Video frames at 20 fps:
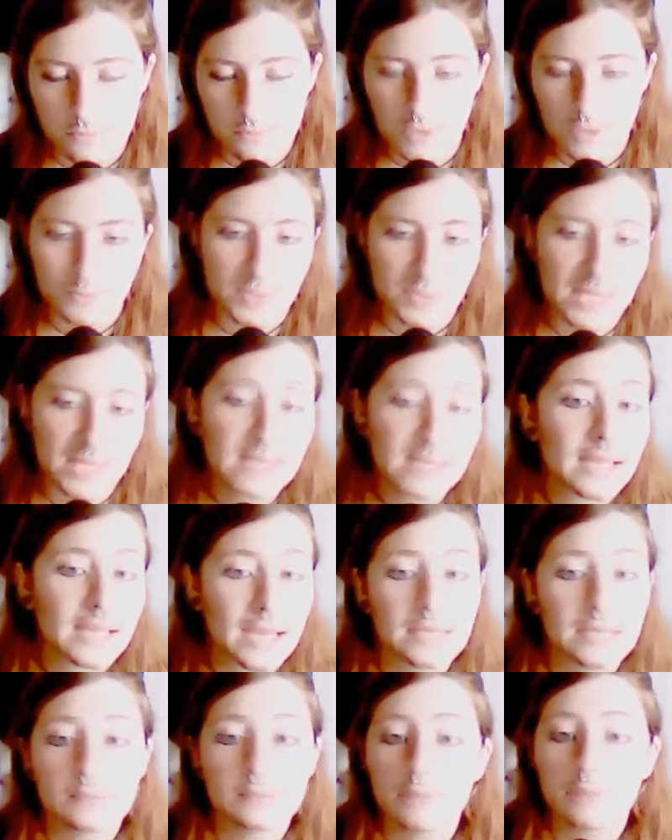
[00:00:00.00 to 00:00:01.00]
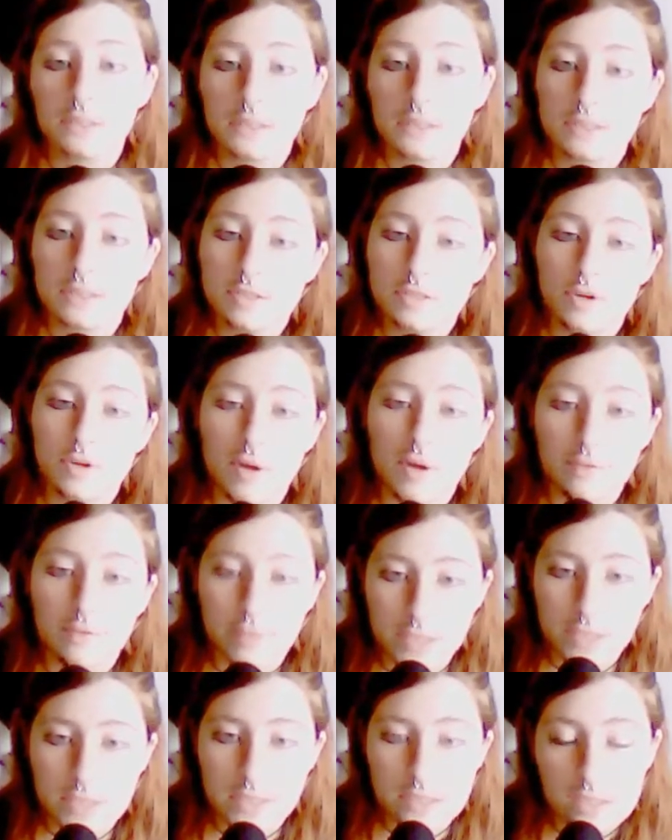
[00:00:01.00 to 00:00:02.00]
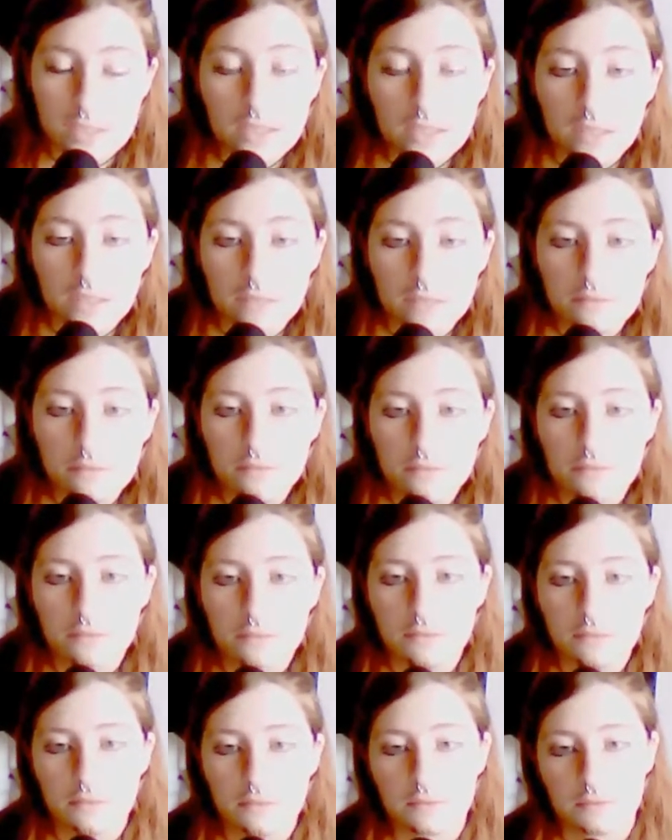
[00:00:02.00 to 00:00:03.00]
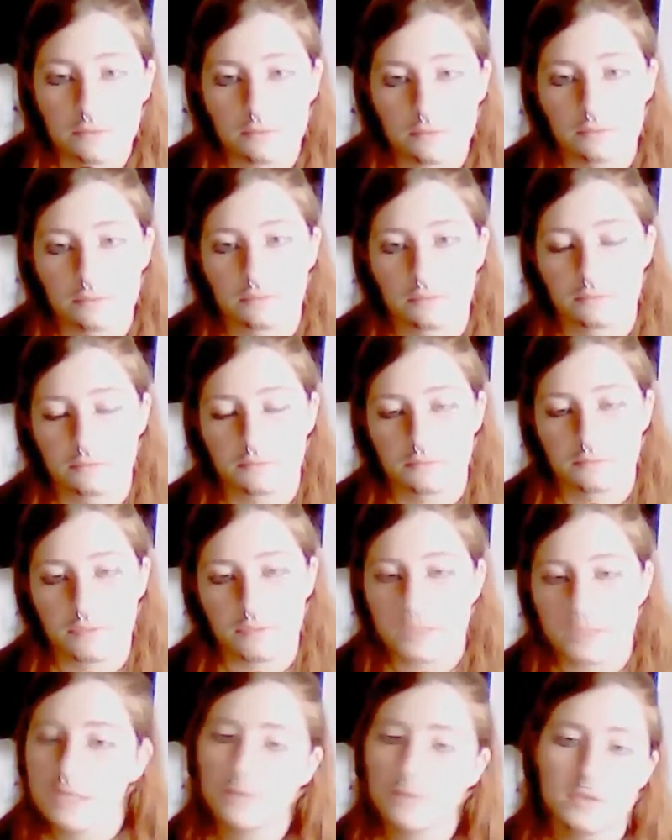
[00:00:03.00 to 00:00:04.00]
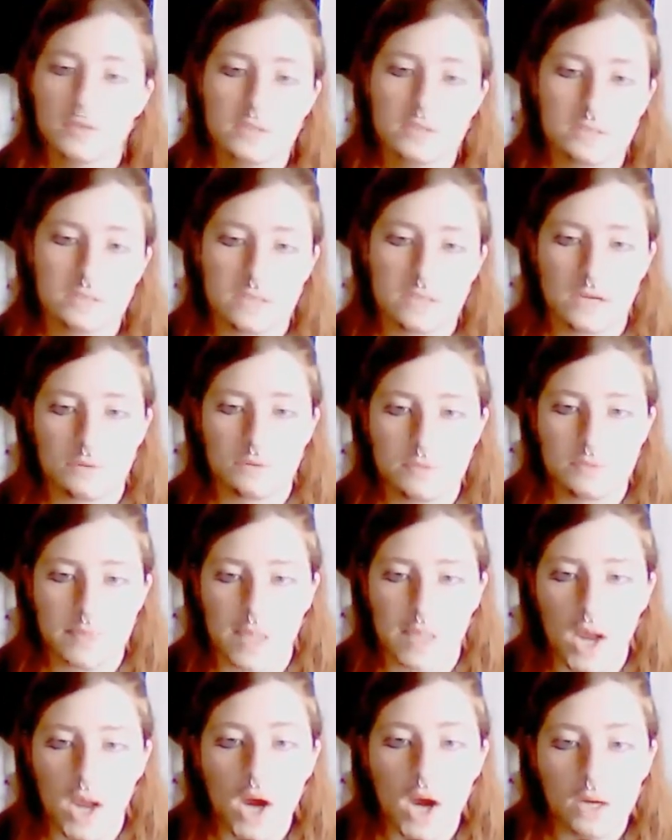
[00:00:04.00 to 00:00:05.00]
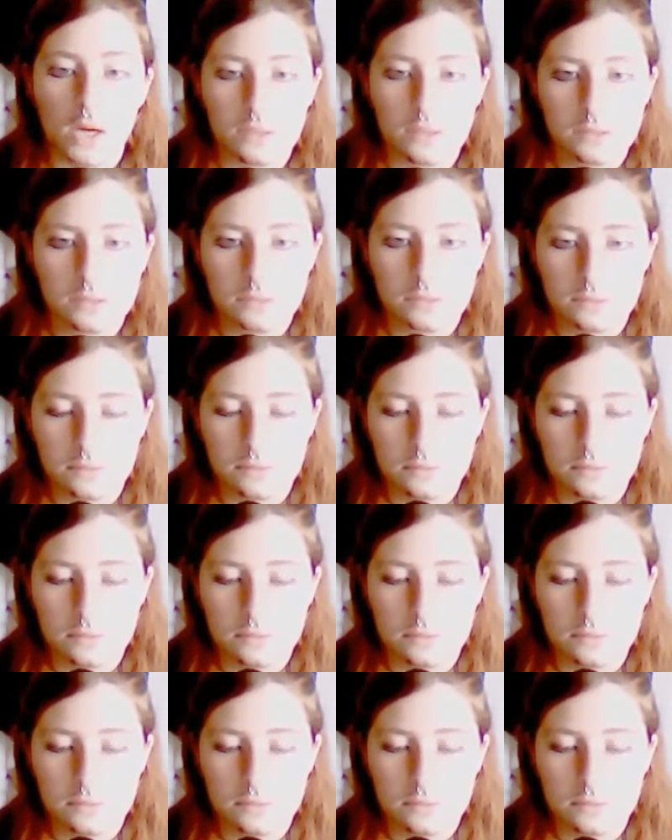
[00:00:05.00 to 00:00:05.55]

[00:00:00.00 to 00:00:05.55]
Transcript: Well, we can, but there's no evidence in it. Just evidence that he was being hurt.